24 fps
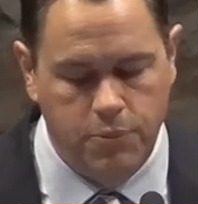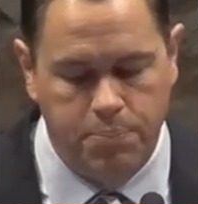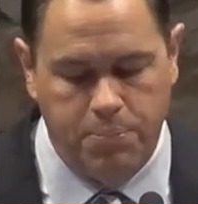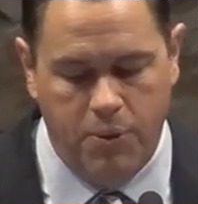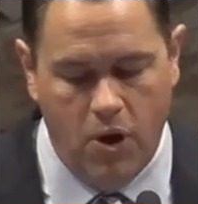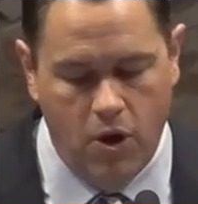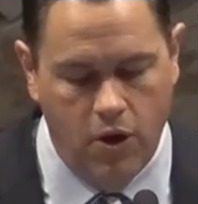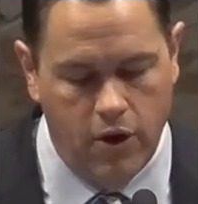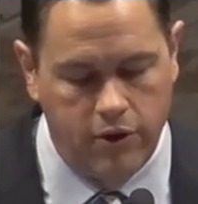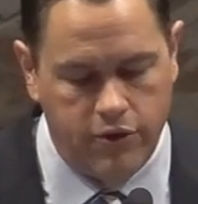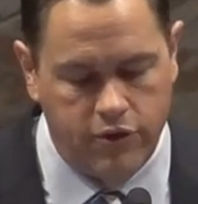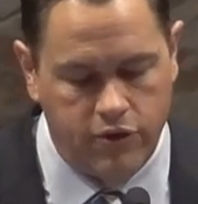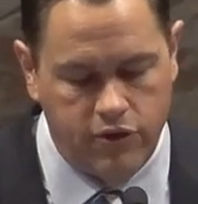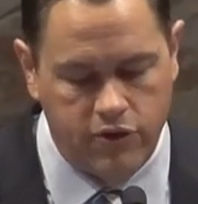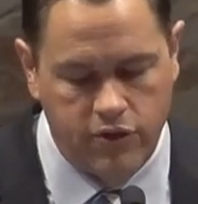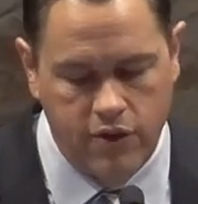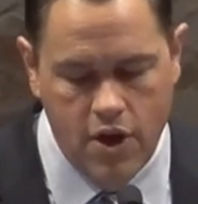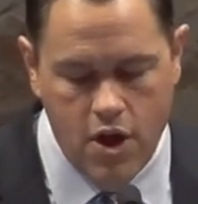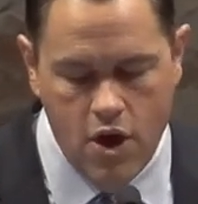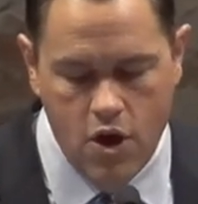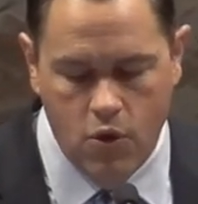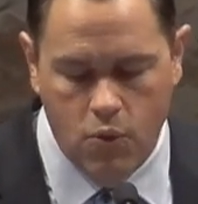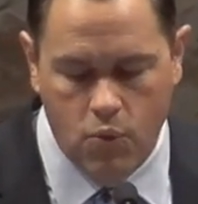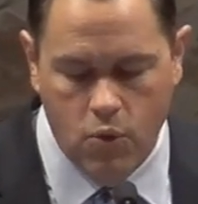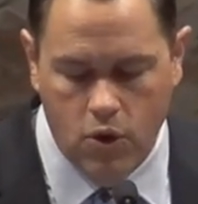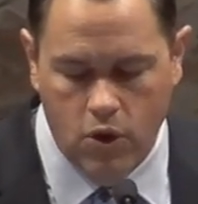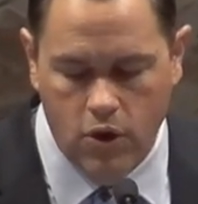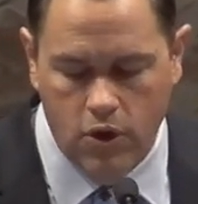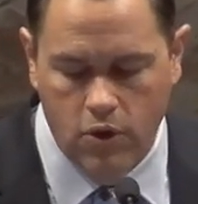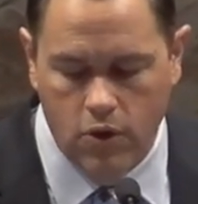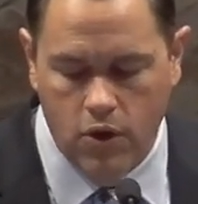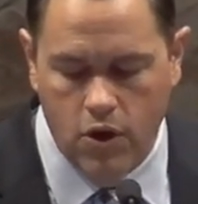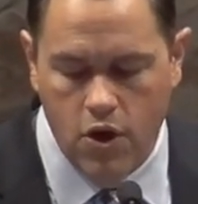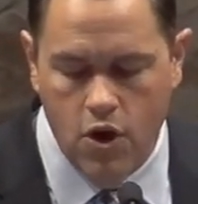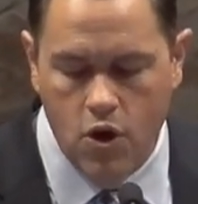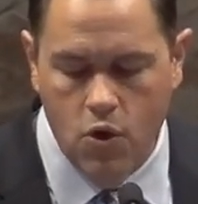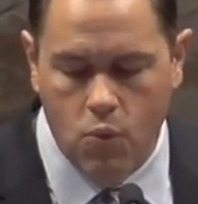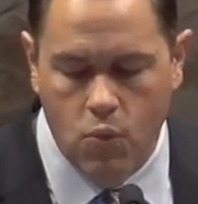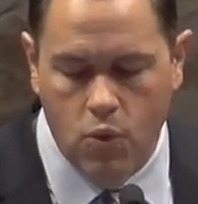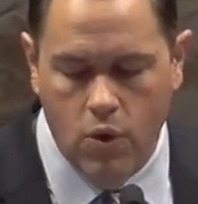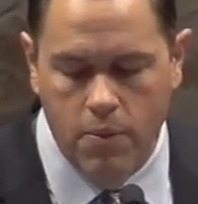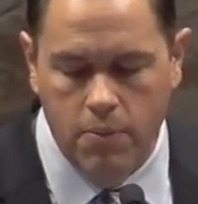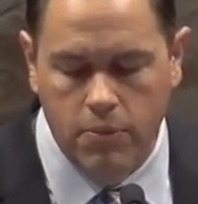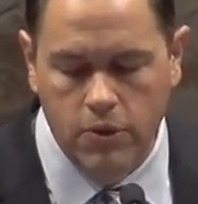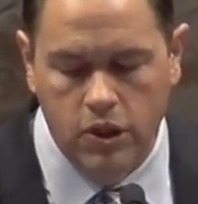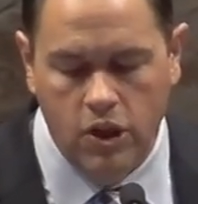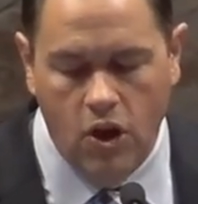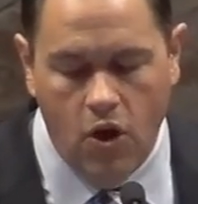We're, we're largely going
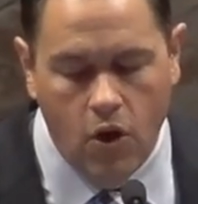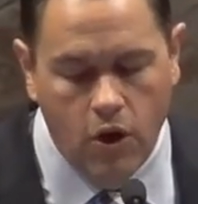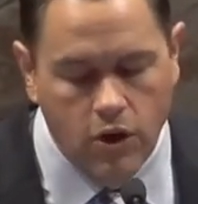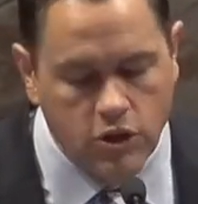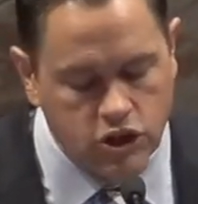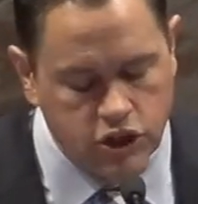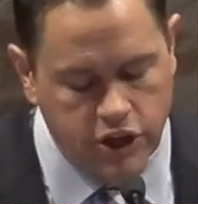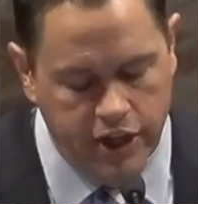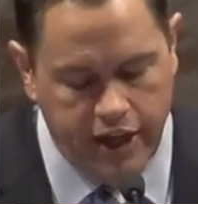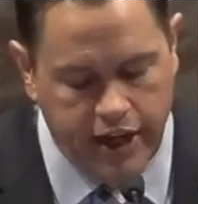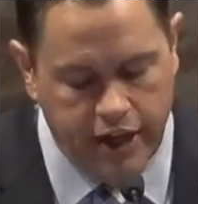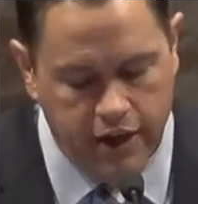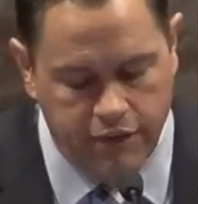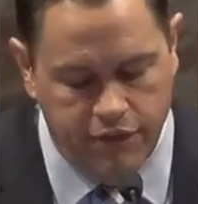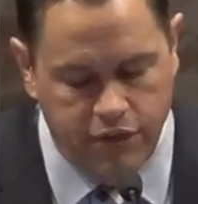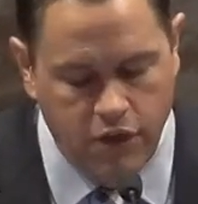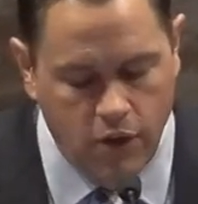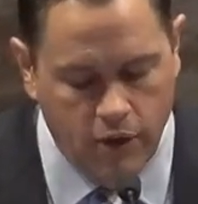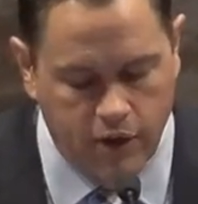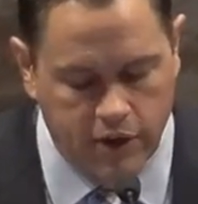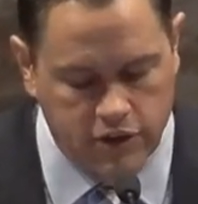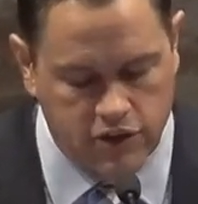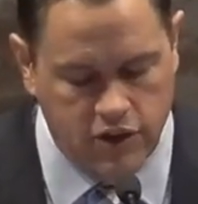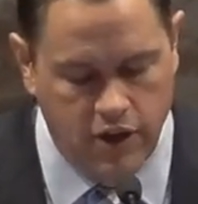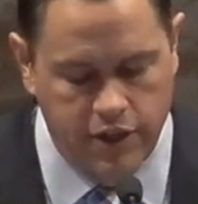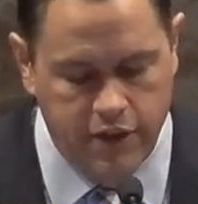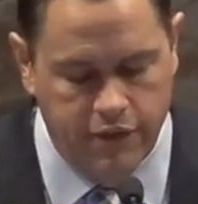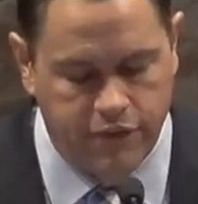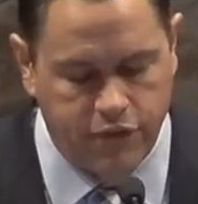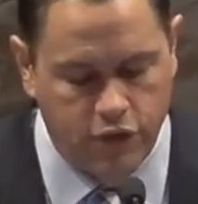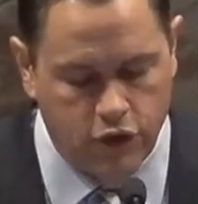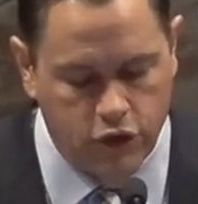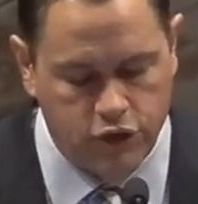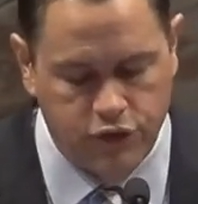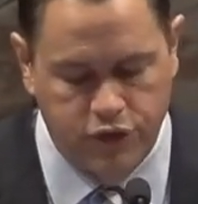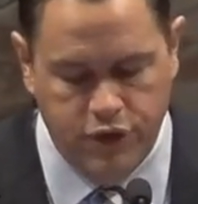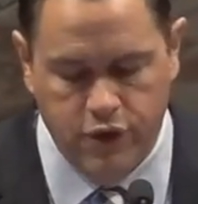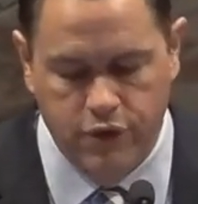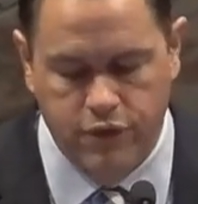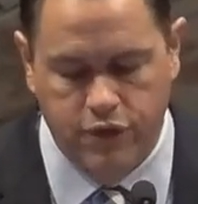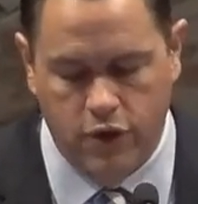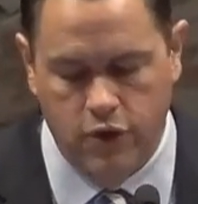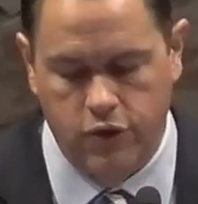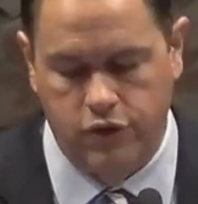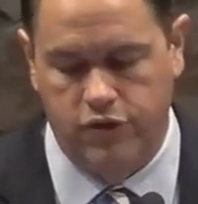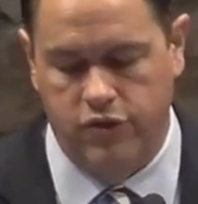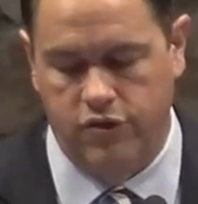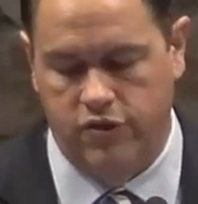to focus on the first few verses here.
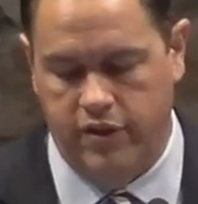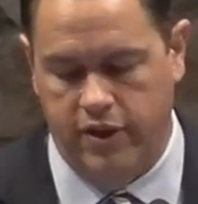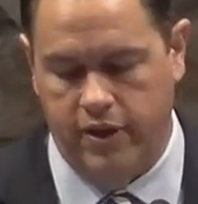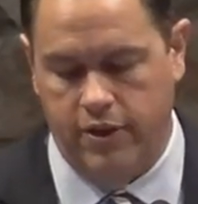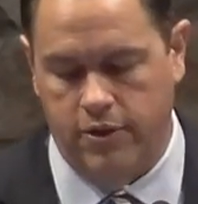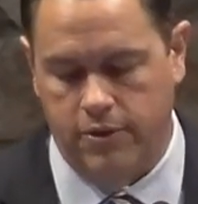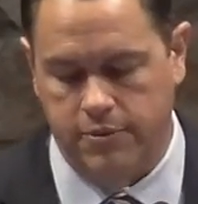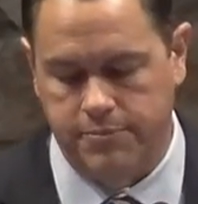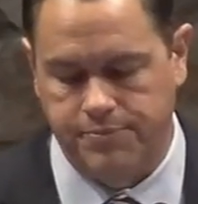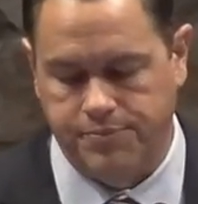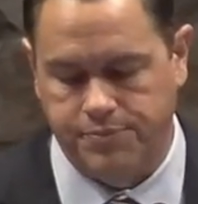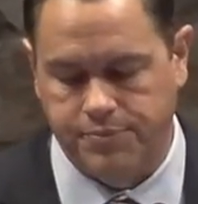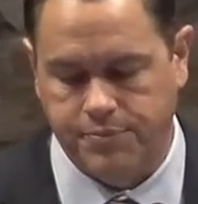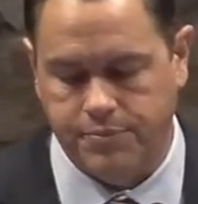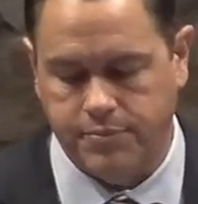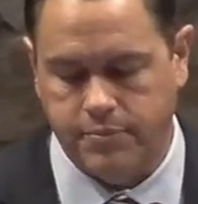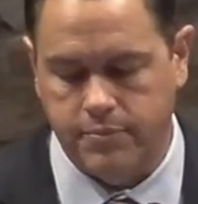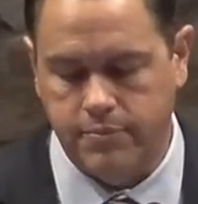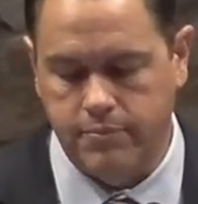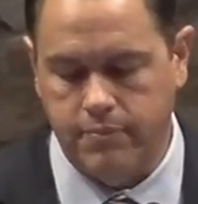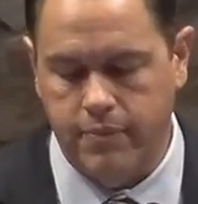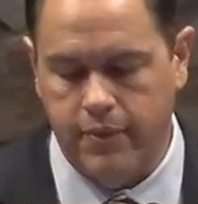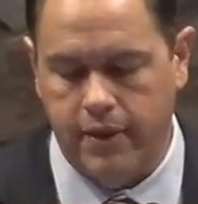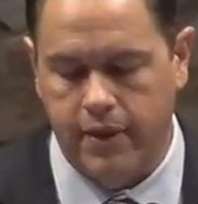Here's what